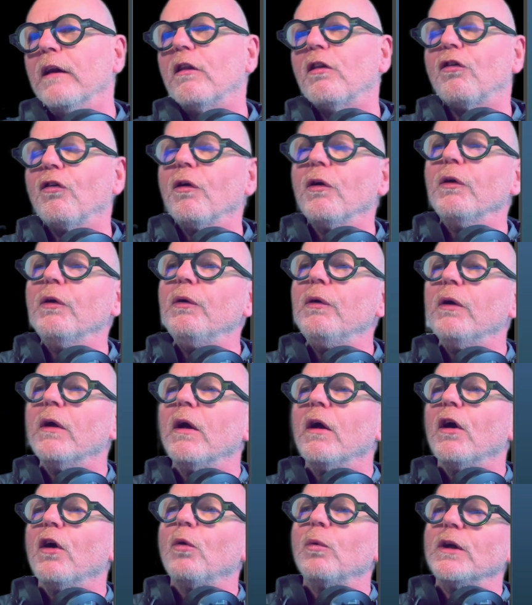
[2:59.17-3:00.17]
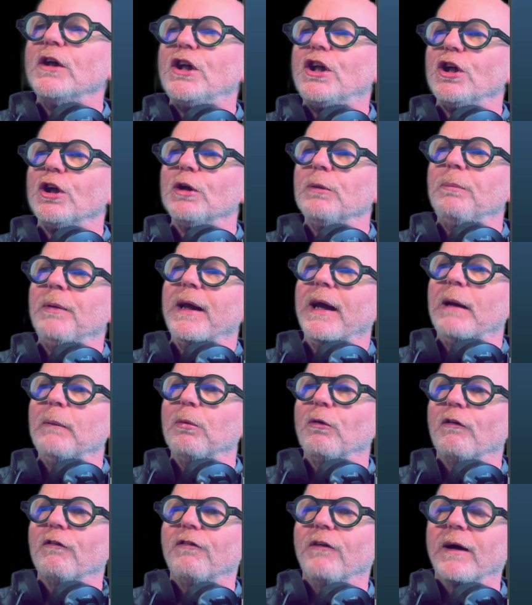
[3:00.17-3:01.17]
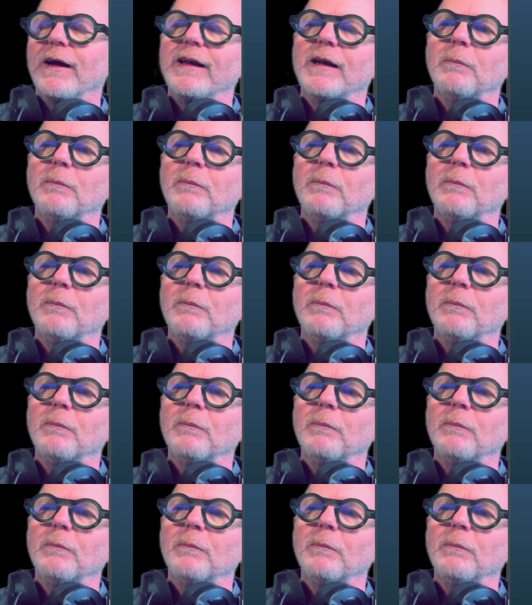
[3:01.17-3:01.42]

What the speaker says: through, we should be able to find the